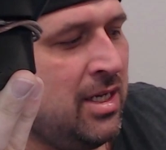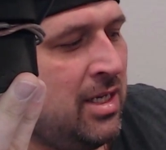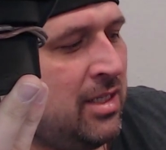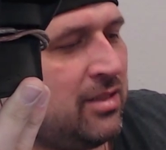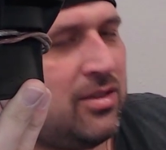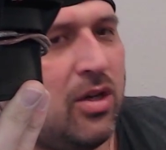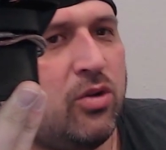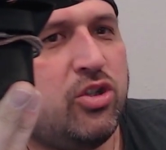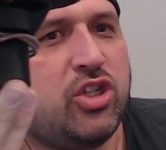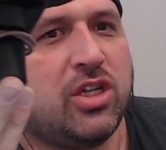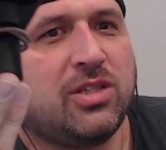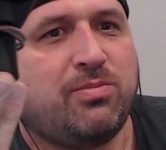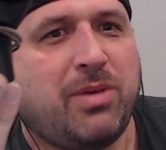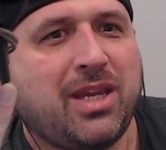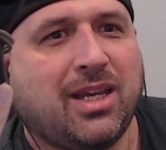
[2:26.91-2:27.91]
So
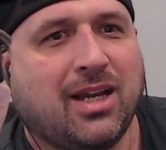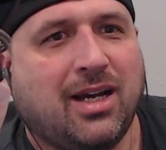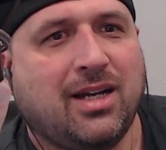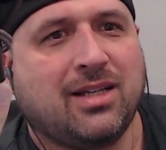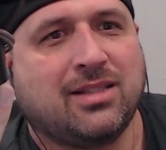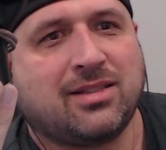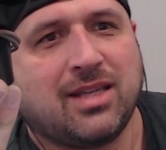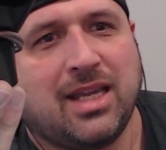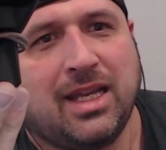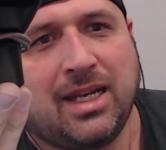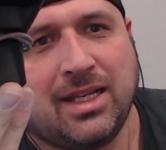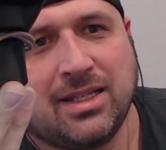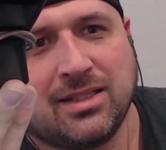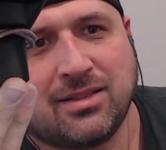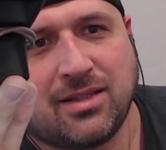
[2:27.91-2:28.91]
just because it
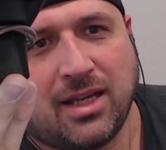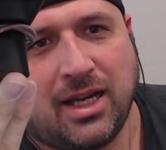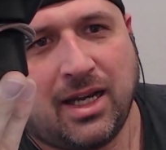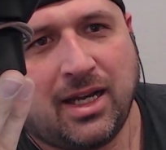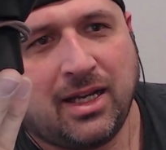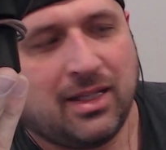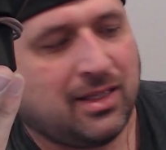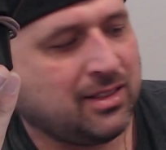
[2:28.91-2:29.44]
is the